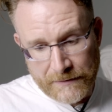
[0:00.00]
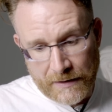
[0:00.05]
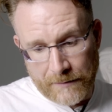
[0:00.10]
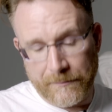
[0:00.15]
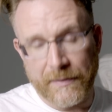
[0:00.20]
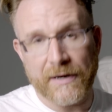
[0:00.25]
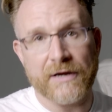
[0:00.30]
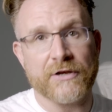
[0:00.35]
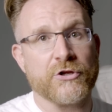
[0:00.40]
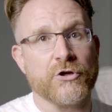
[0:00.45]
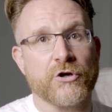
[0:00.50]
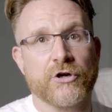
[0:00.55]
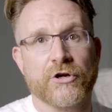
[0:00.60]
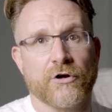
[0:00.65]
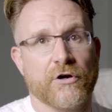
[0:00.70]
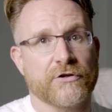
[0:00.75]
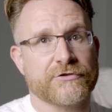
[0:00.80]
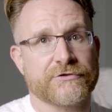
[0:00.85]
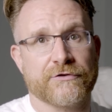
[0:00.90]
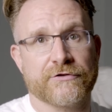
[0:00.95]
But you could
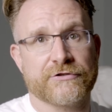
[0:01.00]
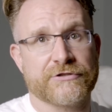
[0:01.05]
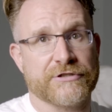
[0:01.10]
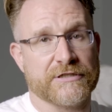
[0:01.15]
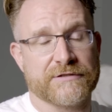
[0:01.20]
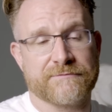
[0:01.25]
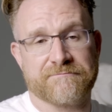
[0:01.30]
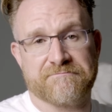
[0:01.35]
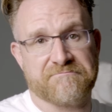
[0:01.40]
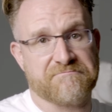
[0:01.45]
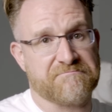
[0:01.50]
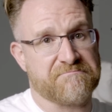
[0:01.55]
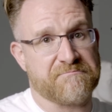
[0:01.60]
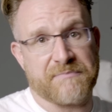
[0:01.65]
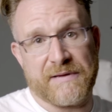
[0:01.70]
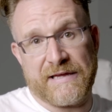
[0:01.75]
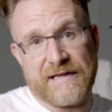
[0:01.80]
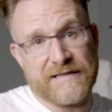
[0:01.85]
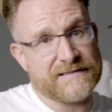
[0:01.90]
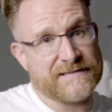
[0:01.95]
also just
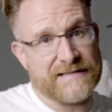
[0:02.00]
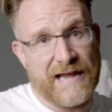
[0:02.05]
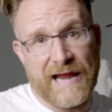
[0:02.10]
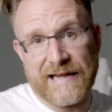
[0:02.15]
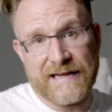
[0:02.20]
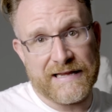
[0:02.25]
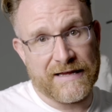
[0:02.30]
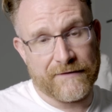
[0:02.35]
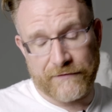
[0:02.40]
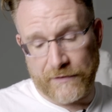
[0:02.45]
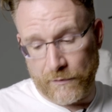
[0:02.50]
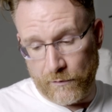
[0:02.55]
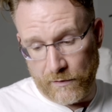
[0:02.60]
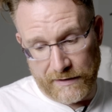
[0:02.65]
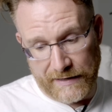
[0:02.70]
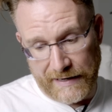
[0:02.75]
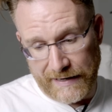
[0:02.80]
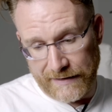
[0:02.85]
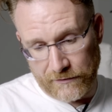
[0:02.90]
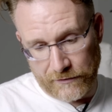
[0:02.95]
be zany if you
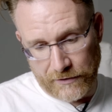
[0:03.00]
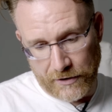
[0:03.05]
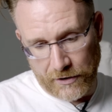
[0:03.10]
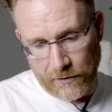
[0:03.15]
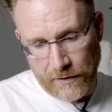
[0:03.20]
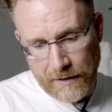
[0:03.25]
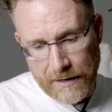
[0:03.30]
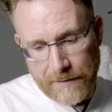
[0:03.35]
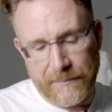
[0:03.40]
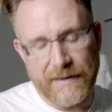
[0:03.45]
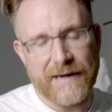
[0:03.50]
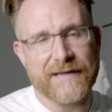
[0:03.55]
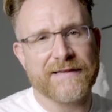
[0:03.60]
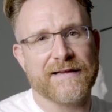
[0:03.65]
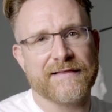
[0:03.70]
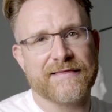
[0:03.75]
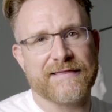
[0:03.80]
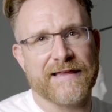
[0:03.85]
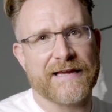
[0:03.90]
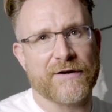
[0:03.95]
want, I don't know. But I
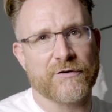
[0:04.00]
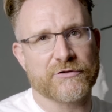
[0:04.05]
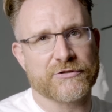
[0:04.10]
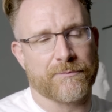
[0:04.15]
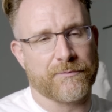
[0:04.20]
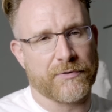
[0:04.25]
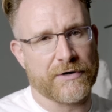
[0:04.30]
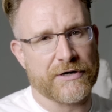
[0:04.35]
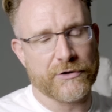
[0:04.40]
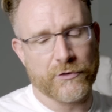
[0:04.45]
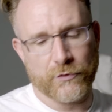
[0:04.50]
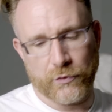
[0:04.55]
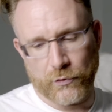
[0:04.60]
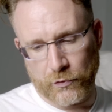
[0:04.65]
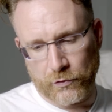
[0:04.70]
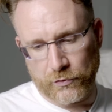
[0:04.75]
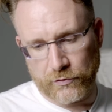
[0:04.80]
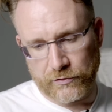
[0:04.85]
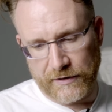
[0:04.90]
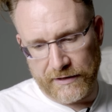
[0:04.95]
did think it was a pretty
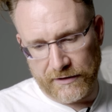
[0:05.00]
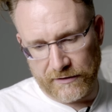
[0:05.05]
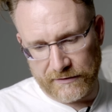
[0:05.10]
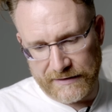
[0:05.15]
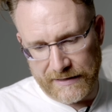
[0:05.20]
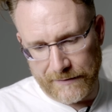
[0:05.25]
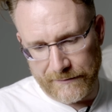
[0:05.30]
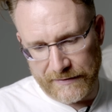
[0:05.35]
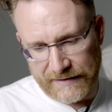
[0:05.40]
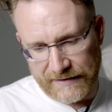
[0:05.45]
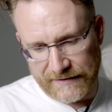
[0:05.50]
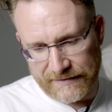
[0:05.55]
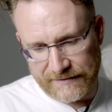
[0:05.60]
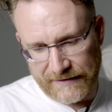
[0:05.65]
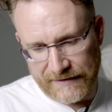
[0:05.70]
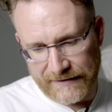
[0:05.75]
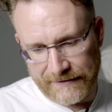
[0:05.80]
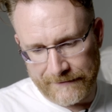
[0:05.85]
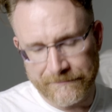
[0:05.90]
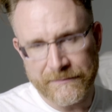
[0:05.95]
cool little gimmicky
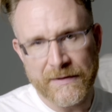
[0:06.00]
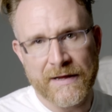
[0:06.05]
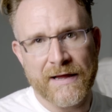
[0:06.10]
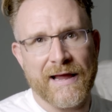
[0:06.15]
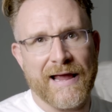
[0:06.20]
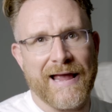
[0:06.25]
thing.